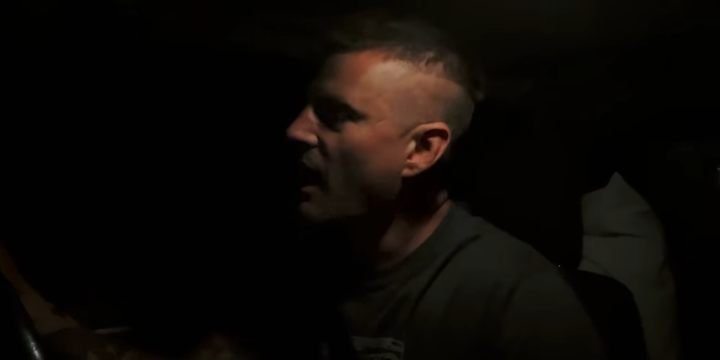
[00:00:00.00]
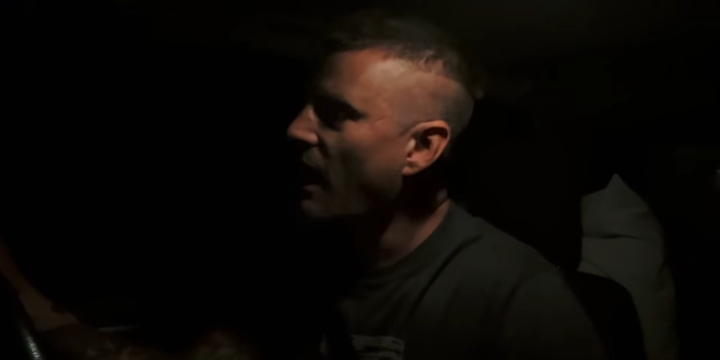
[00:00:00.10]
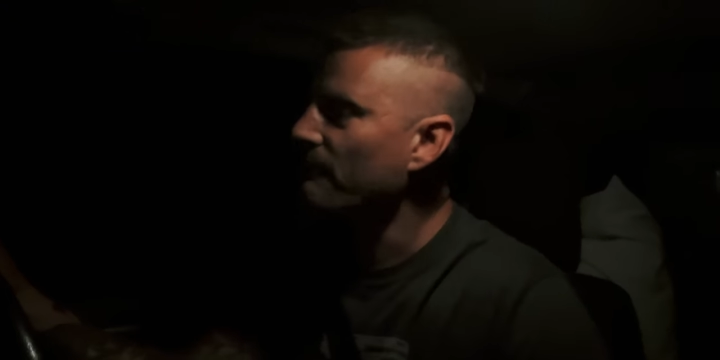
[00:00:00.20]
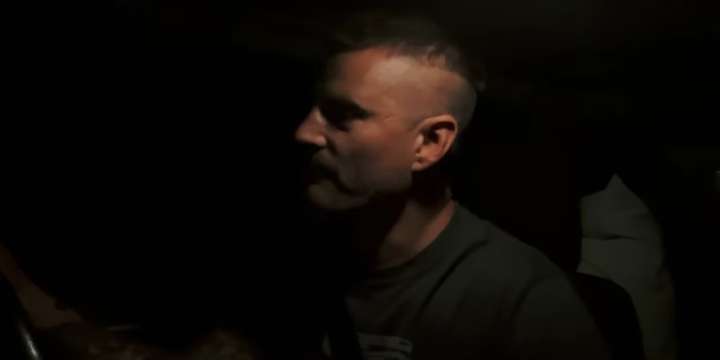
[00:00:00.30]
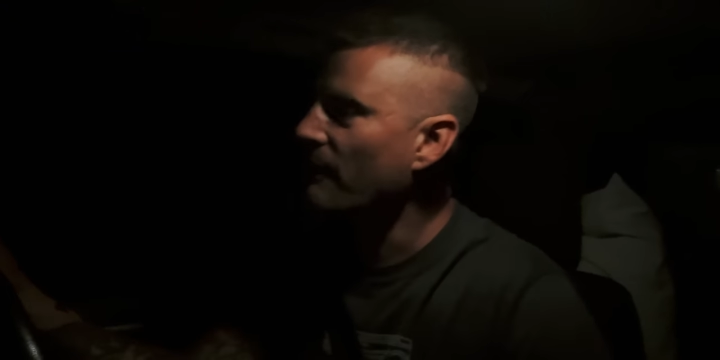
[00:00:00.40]

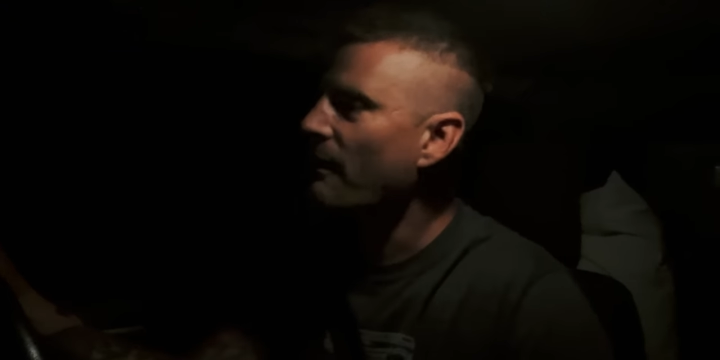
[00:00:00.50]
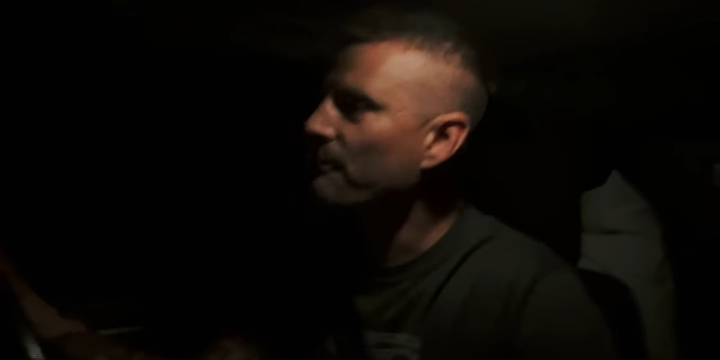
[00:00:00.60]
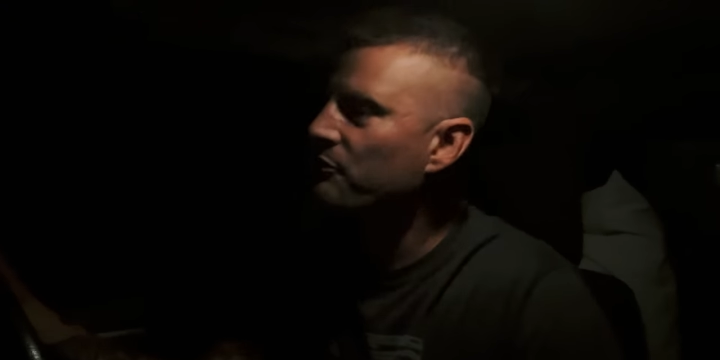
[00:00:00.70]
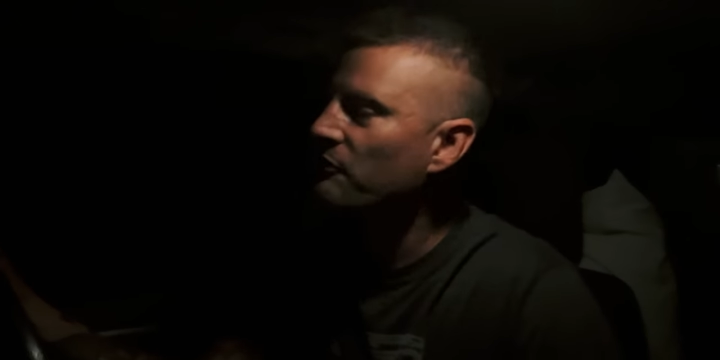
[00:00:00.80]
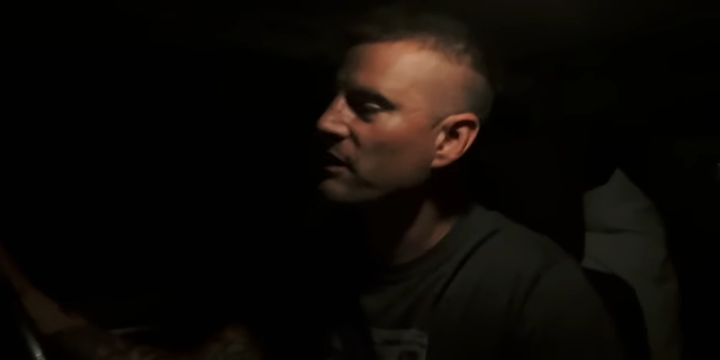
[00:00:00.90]
I'm,
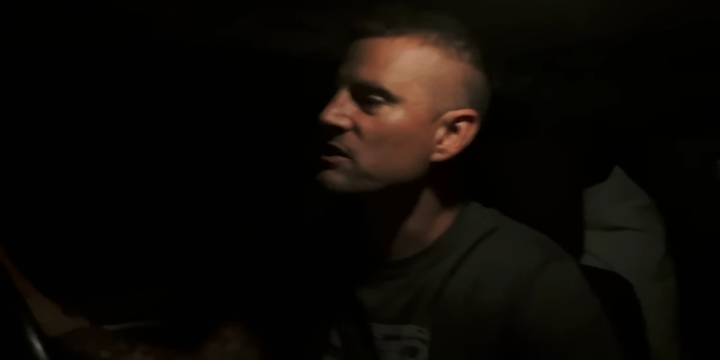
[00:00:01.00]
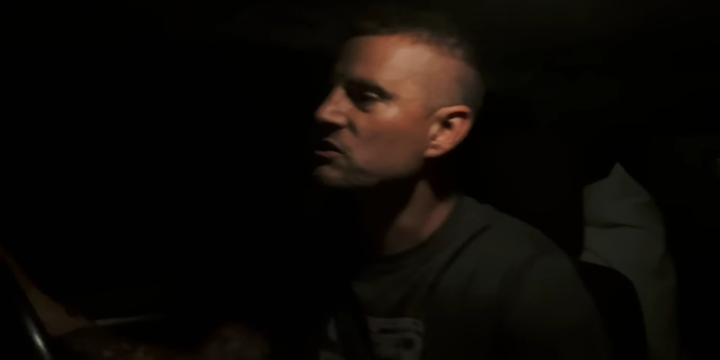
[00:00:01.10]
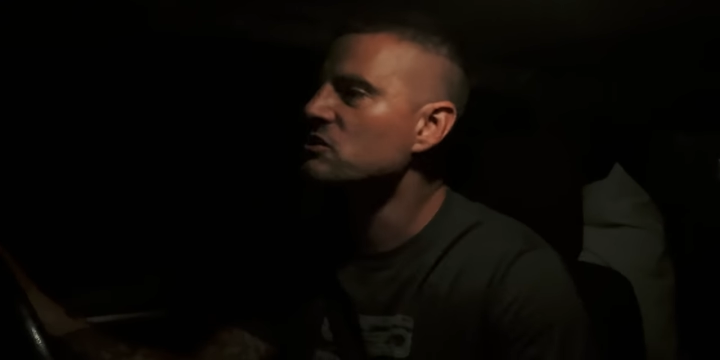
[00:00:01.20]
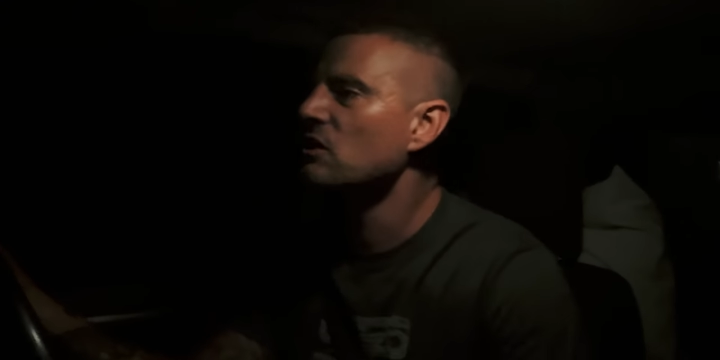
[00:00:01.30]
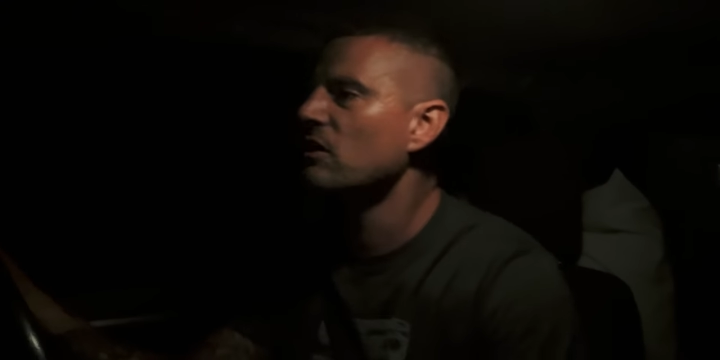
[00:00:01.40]
I'm pretty
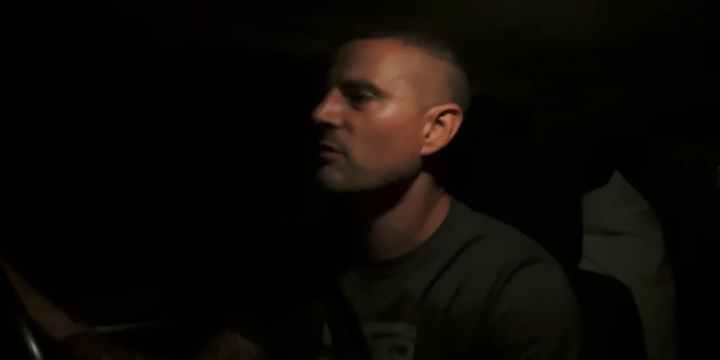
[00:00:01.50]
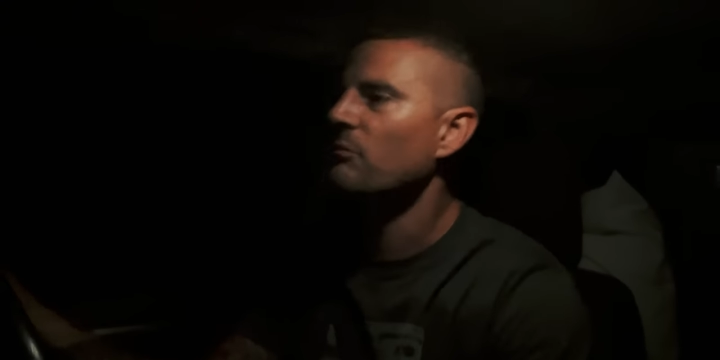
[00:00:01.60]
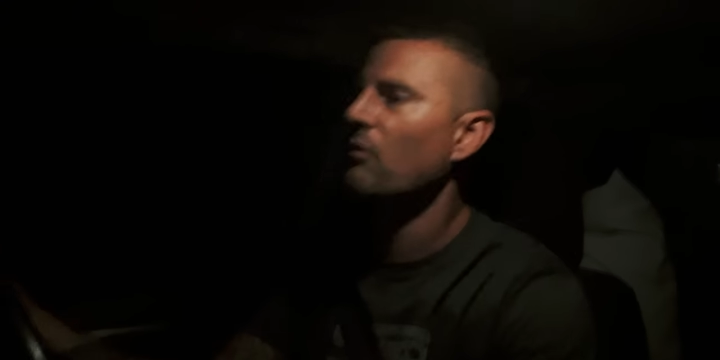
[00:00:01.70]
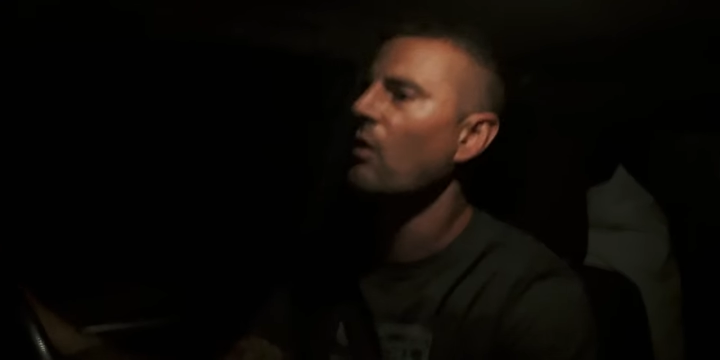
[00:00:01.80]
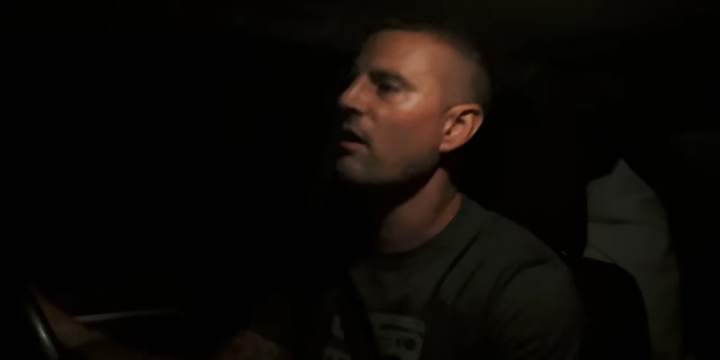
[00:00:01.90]
sure the
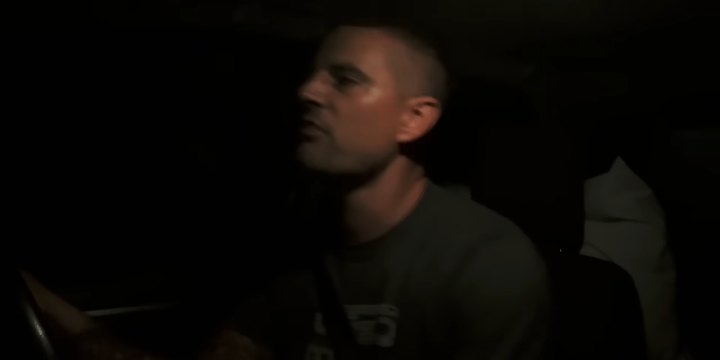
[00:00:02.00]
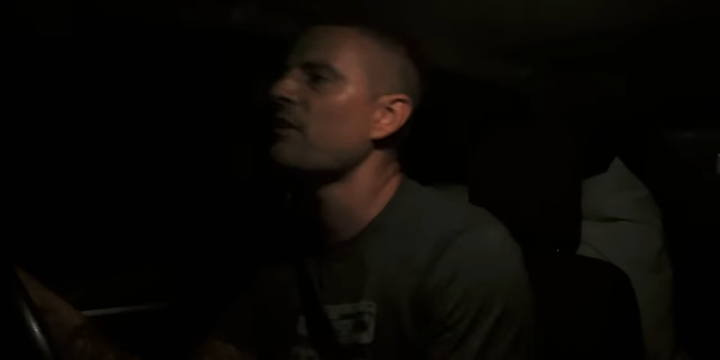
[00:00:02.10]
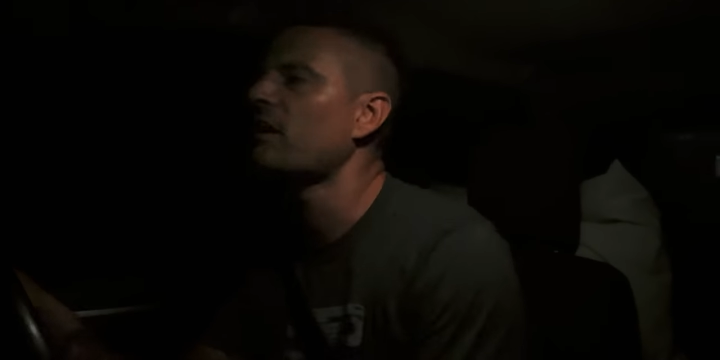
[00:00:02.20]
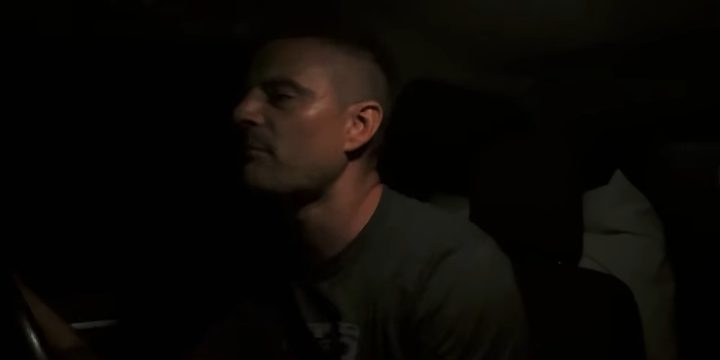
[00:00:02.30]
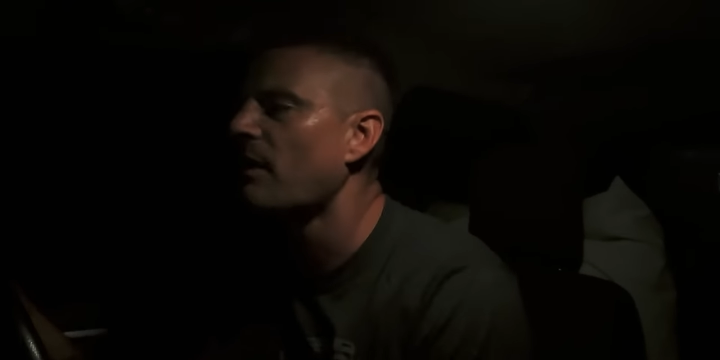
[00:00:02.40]
more I
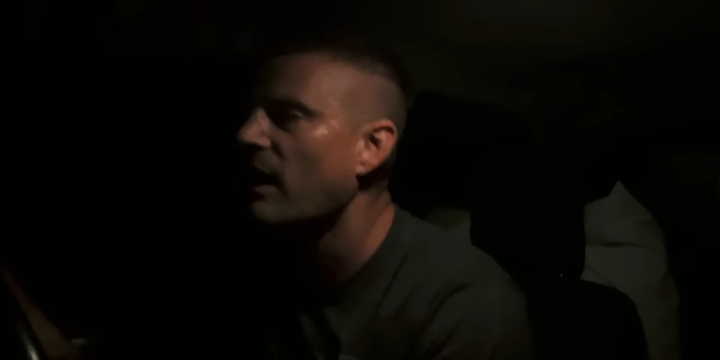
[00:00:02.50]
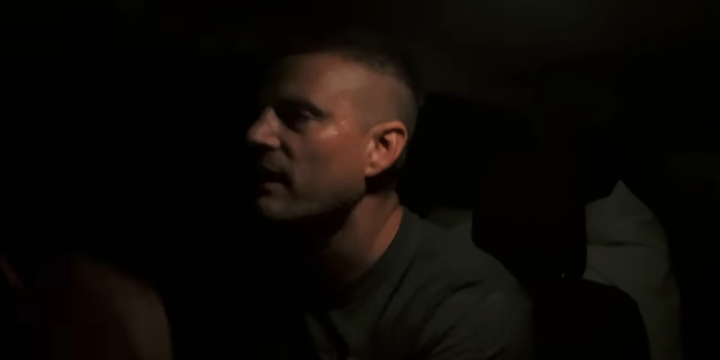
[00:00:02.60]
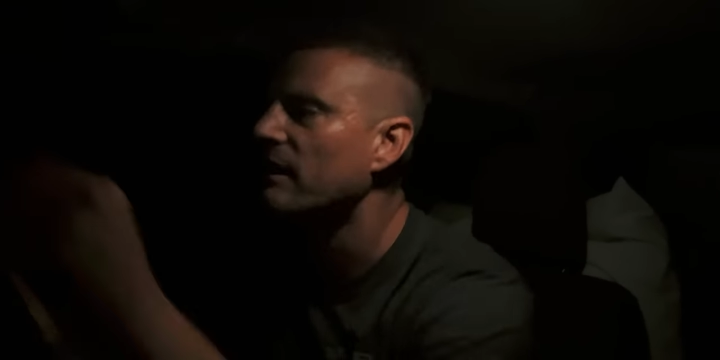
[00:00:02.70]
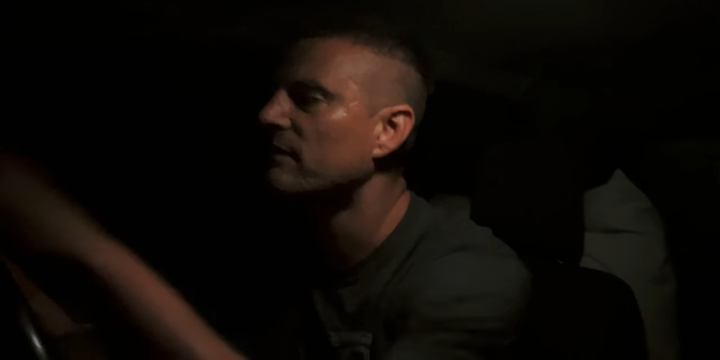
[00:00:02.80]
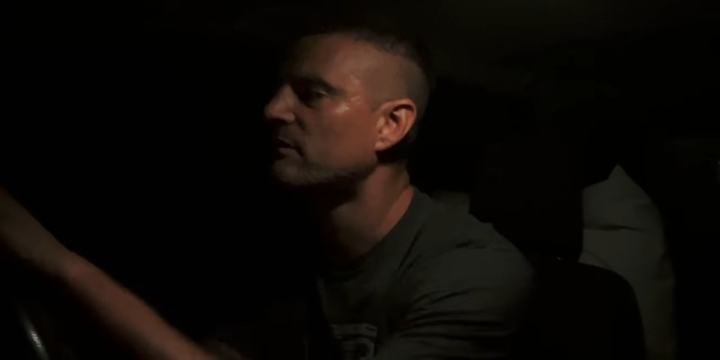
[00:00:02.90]
think about
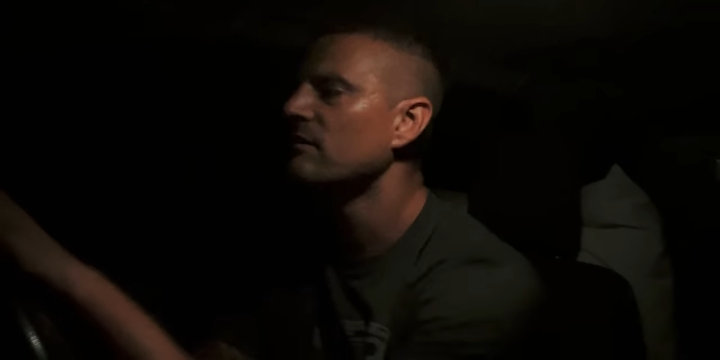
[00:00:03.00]
it,